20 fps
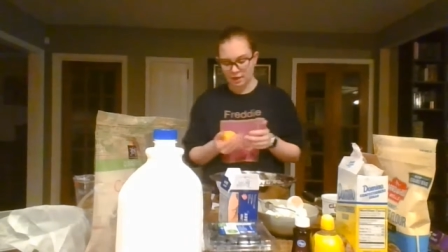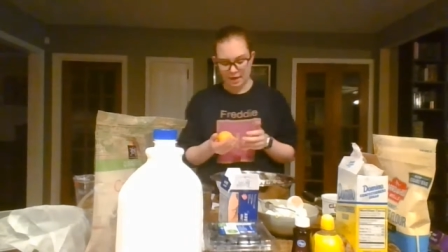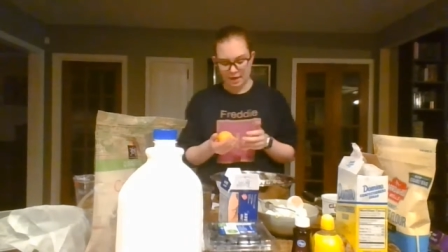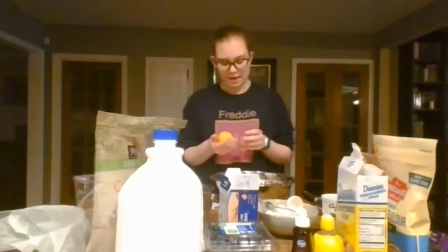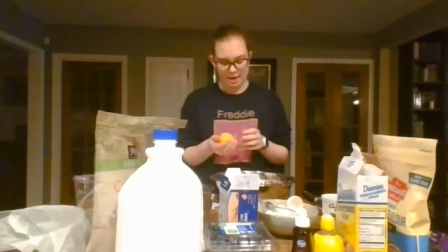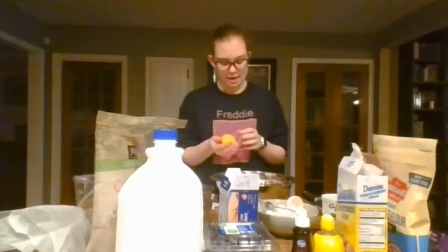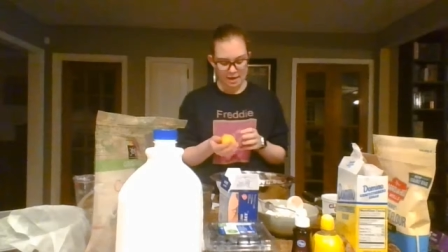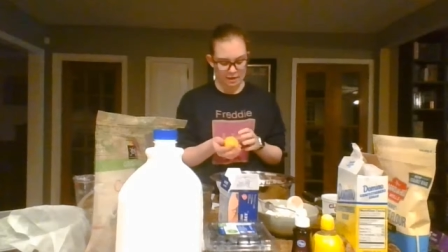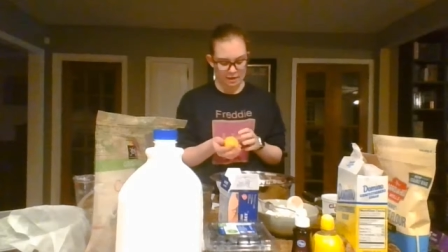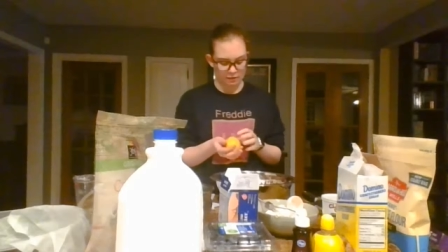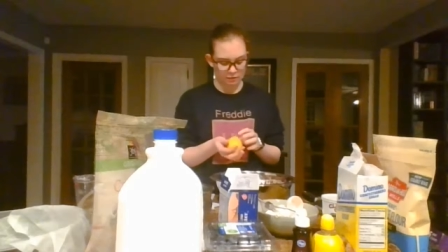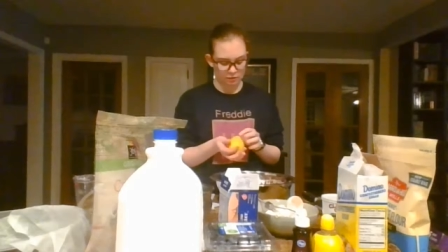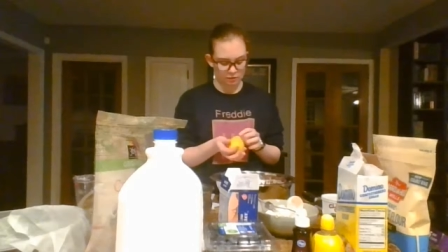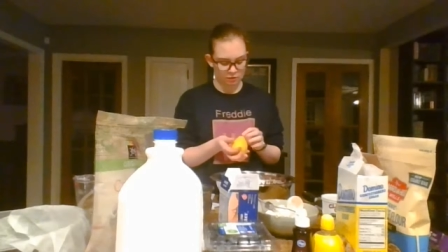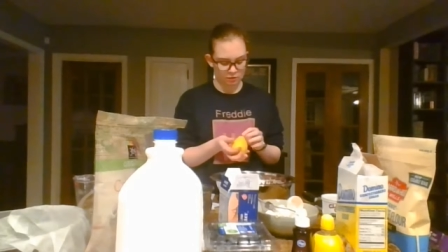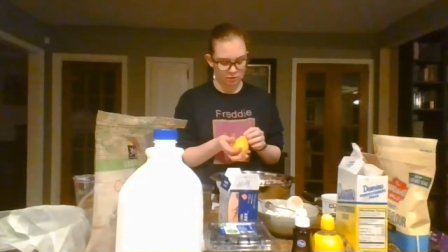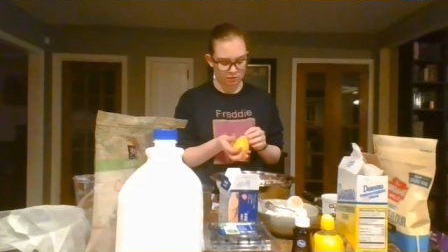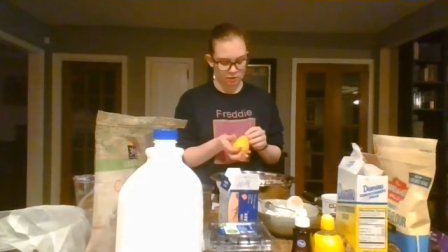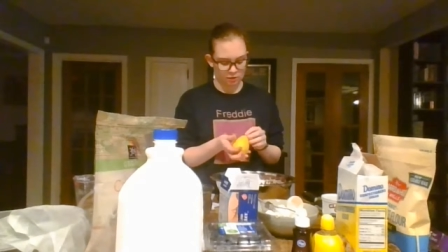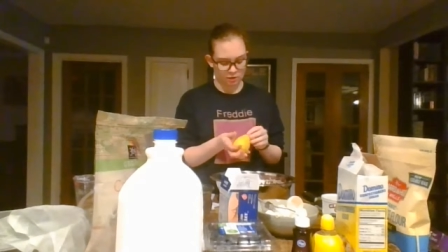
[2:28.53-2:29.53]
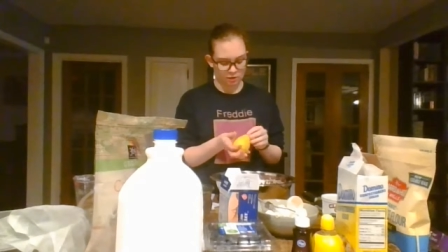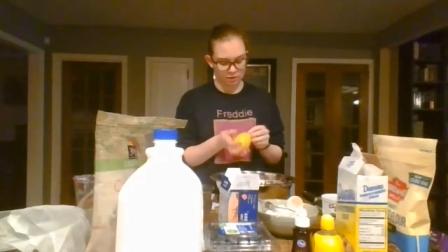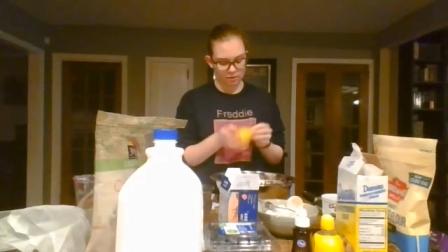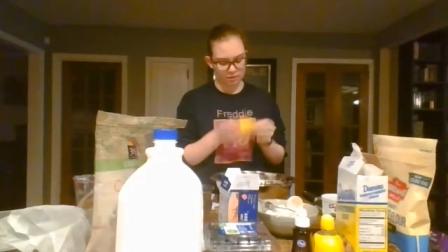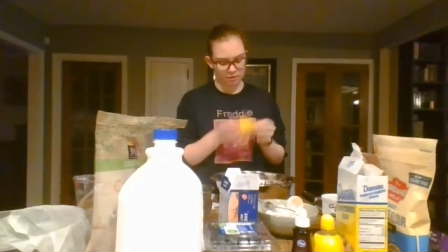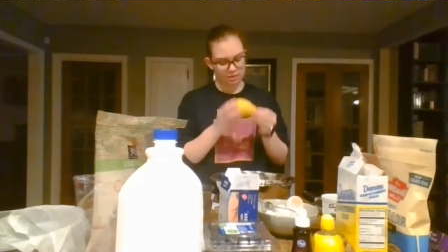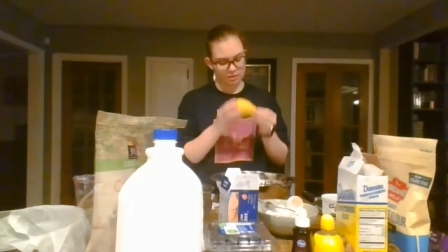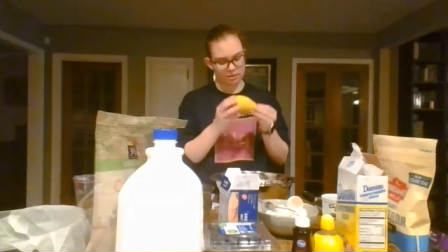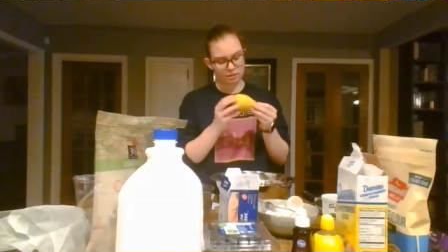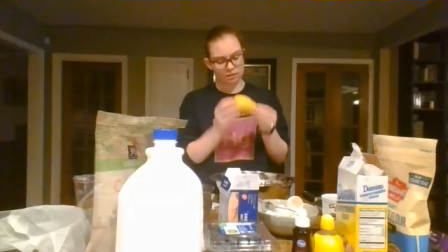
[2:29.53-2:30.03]
And
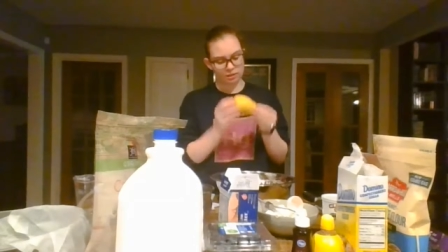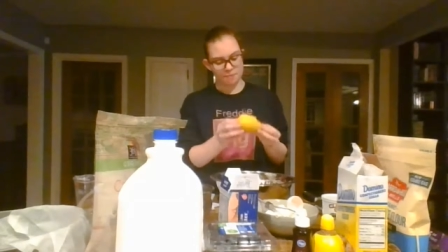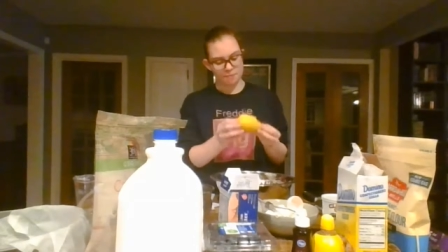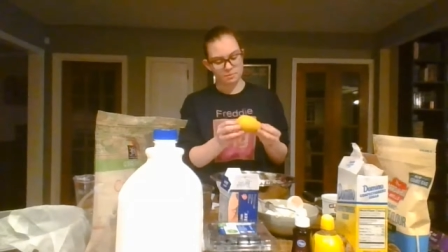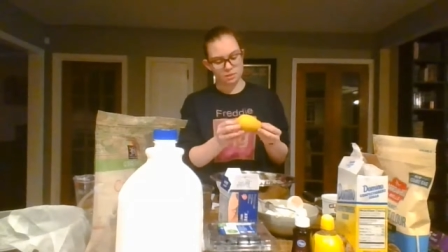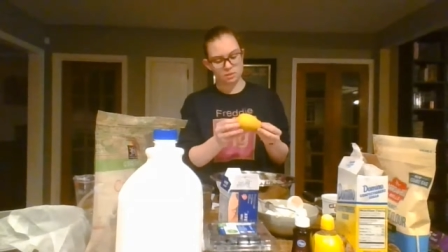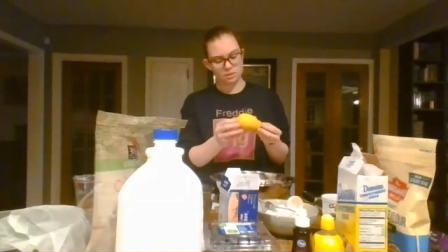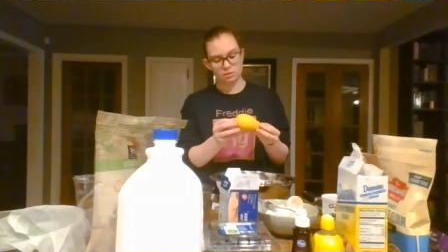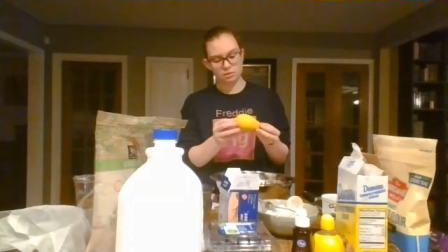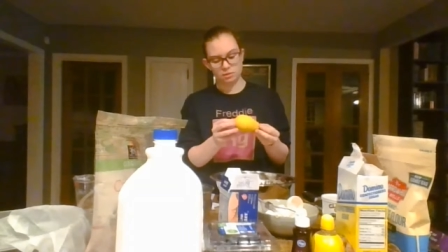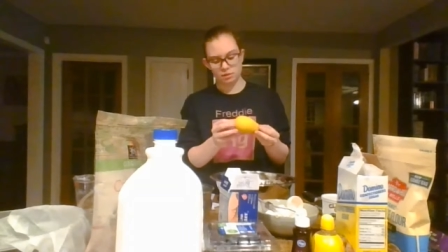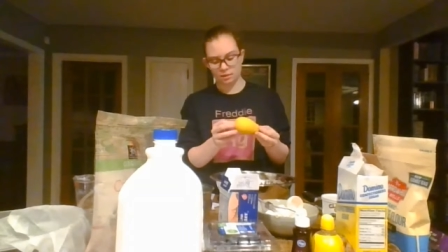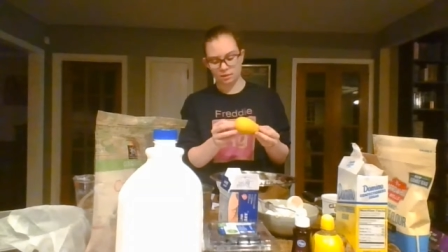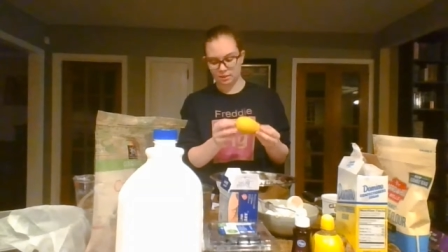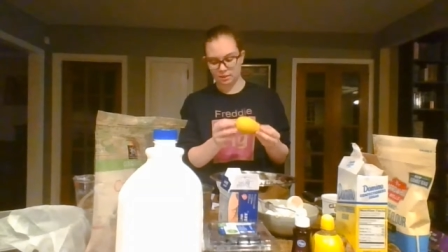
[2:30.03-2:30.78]
this lemon